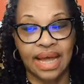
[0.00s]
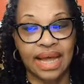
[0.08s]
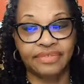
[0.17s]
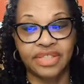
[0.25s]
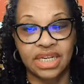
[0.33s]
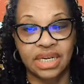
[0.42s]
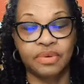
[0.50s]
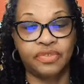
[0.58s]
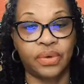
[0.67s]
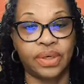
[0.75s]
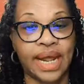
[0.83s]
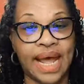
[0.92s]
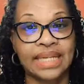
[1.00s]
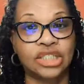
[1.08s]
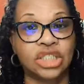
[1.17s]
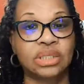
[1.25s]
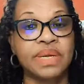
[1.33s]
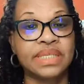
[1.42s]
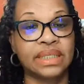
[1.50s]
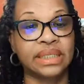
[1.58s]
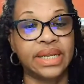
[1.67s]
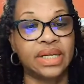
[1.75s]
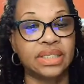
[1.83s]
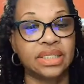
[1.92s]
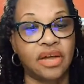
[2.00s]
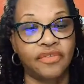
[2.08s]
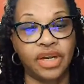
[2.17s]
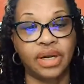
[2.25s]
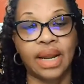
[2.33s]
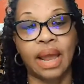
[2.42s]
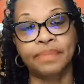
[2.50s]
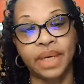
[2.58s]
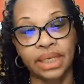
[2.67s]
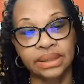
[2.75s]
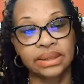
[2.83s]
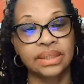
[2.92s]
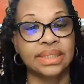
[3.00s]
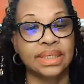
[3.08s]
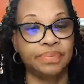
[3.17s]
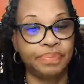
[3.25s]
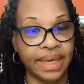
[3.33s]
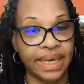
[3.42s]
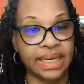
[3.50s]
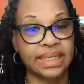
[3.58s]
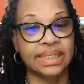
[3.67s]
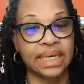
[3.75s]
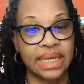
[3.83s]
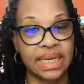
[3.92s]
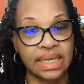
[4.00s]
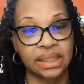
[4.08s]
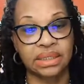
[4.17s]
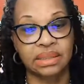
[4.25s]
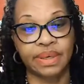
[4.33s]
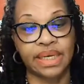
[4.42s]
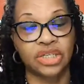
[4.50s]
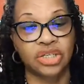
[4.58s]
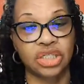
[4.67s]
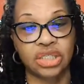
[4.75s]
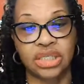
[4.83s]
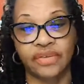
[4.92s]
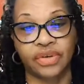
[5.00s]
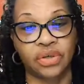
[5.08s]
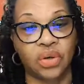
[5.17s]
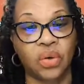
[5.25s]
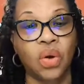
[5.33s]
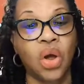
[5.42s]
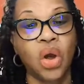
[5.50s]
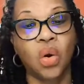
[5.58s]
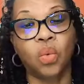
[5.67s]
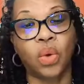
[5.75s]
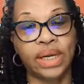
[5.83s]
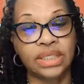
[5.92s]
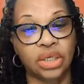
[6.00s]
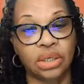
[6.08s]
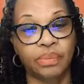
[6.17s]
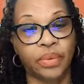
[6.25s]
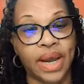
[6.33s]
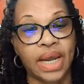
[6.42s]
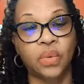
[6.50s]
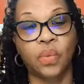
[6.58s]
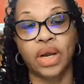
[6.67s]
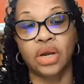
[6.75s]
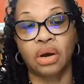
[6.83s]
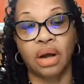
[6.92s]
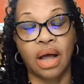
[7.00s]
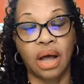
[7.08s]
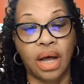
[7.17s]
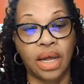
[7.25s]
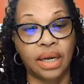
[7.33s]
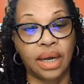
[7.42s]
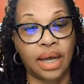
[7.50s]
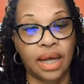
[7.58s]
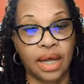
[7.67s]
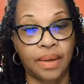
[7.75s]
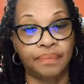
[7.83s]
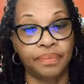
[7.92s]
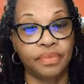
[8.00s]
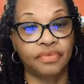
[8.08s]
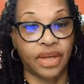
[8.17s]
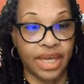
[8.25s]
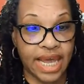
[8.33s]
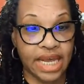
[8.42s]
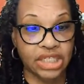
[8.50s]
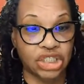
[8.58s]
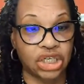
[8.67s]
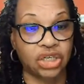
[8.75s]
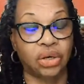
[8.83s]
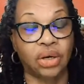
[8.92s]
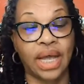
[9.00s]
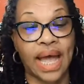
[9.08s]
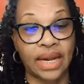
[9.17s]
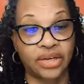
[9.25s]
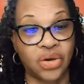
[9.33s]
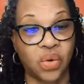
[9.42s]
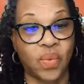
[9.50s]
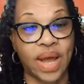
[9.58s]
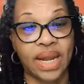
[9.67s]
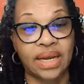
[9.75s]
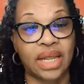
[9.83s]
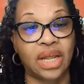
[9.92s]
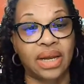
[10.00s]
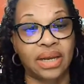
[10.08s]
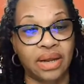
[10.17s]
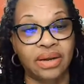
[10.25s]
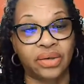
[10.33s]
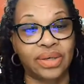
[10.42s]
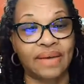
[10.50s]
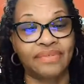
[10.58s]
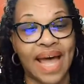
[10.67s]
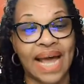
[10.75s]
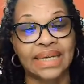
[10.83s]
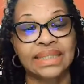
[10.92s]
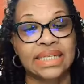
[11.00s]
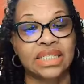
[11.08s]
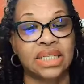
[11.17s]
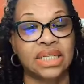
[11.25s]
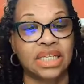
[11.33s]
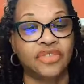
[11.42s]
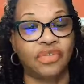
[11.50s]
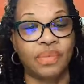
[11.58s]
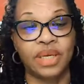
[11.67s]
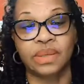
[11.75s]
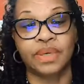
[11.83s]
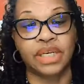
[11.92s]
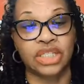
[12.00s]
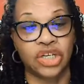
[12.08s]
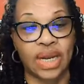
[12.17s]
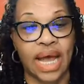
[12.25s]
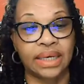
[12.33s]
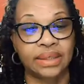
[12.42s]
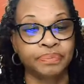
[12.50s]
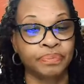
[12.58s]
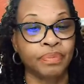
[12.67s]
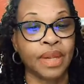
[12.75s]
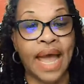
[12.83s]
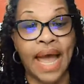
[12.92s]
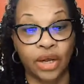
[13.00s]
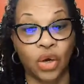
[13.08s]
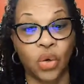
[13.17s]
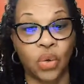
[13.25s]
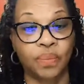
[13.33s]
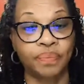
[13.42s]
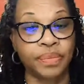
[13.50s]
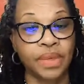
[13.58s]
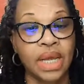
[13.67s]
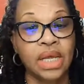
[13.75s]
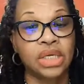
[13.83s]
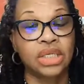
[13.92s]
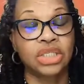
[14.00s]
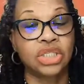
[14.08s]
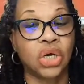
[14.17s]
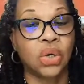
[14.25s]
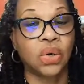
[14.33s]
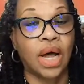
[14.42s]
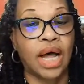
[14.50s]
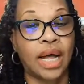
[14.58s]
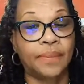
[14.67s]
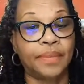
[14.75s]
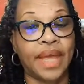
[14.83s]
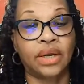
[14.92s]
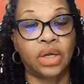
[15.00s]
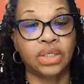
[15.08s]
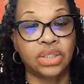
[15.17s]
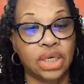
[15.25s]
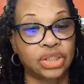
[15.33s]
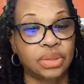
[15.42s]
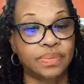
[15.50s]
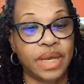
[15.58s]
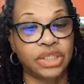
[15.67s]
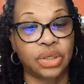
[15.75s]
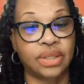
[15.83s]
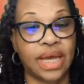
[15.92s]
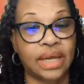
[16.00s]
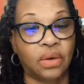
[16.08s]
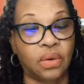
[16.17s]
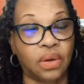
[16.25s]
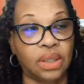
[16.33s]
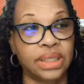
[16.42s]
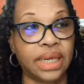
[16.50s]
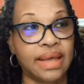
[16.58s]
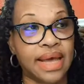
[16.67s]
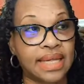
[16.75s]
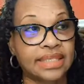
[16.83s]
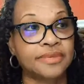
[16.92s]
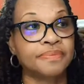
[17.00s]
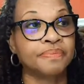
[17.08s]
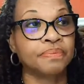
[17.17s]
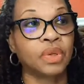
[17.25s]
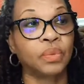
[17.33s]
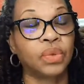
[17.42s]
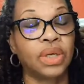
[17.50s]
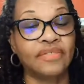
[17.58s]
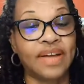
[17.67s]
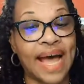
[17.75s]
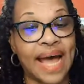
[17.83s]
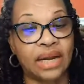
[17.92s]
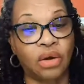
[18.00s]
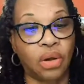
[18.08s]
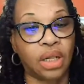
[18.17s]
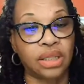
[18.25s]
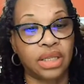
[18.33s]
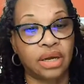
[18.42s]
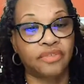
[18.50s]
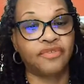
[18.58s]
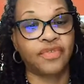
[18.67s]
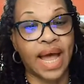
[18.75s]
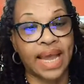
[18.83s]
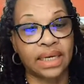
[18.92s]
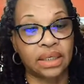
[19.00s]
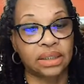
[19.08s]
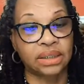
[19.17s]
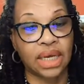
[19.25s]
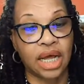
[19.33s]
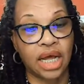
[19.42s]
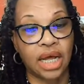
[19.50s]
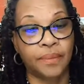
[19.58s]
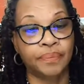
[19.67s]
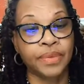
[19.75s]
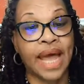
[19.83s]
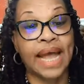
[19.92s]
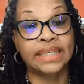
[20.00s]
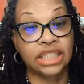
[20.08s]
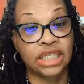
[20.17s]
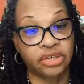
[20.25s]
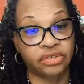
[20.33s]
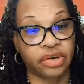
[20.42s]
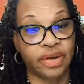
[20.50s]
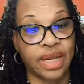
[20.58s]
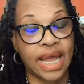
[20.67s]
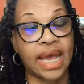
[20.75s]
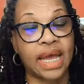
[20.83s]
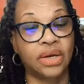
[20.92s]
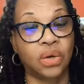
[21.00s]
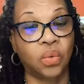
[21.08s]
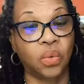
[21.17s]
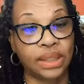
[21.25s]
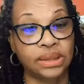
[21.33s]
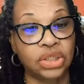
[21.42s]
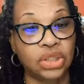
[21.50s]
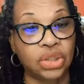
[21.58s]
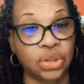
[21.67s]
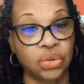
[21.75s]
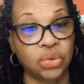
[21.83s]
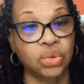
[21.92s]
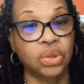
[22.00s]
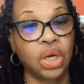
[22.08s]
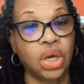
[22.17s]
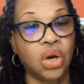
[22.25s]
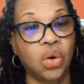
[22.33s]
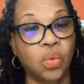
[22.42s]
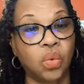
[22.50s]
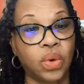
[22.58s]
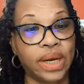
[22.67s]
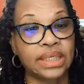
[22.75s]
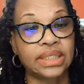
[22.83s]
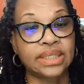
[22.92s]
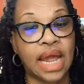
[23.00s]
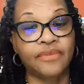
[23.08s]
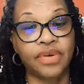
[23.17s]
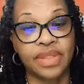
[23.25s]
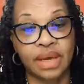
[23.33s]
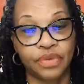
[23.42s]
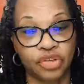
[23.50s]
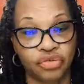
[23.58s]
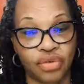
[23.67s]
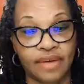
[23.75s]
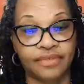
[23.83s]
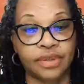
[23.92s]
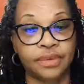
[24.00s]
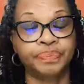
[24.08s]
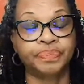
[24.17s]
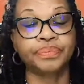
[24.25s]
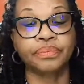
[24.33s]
I've seen it before that has just miscellaneous stuff in there, like buttons and pins and needles, because you just never know what is going to break when you're on vacation or at your wedding and you don't have access to this information because you're not at home. So, and also I just make sure that all the guests would have had all their final itinerary and know what to do when it's time for them to travel.